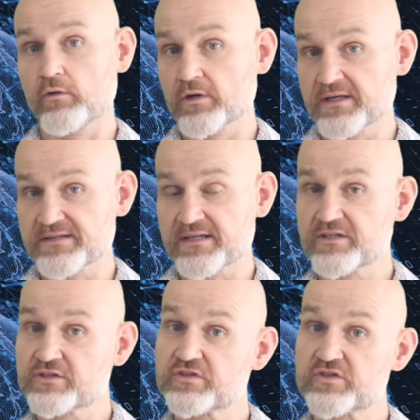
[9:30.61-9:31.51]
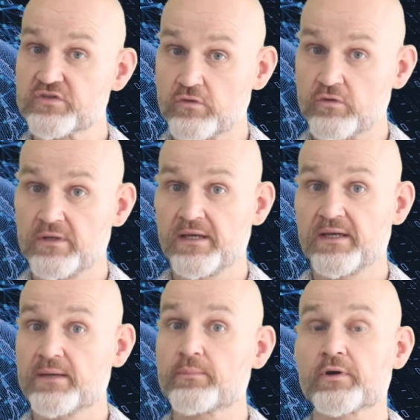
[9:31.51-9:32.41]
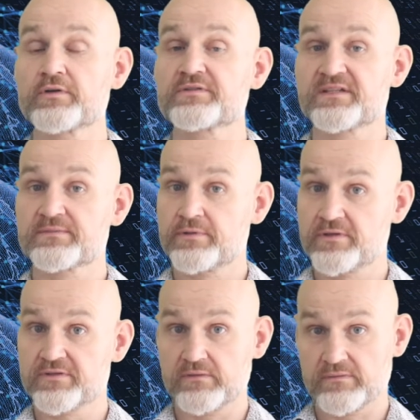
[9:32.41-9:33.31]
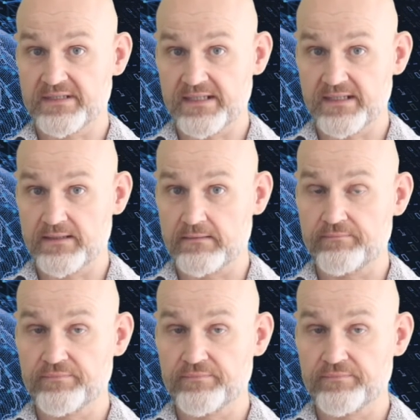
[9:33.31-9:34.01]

organisations store and process personal data.